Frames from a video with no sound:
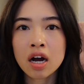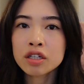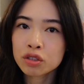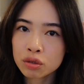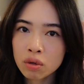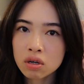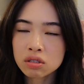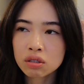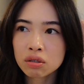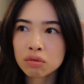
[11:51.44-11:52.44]
do
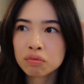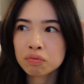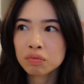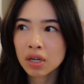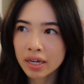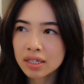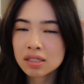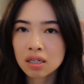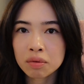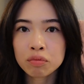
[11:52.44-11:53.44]
also like
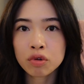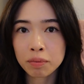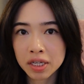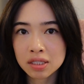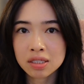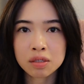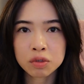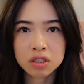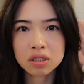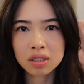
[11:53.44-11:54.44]
some romantasy,
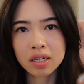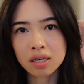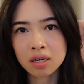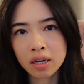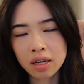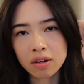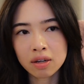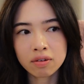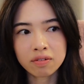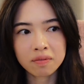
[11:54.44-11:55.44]
which is like
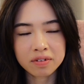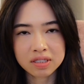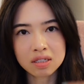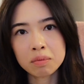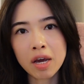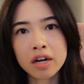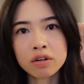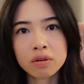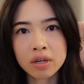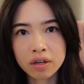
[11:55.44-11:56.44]
a
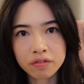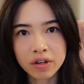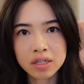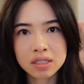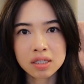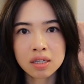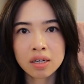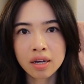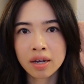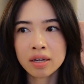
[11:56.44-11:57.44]
subcategory of
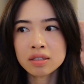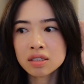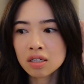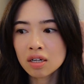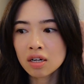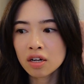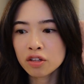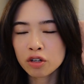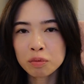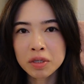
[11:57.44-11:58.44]
fantasy, and
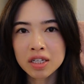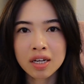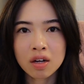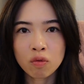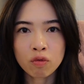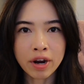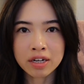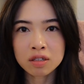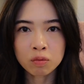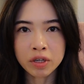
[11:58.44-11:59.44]
there would be like
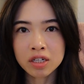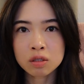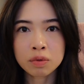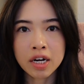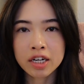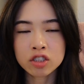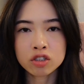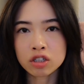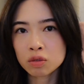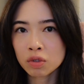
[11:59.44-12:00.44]
random weeks where I just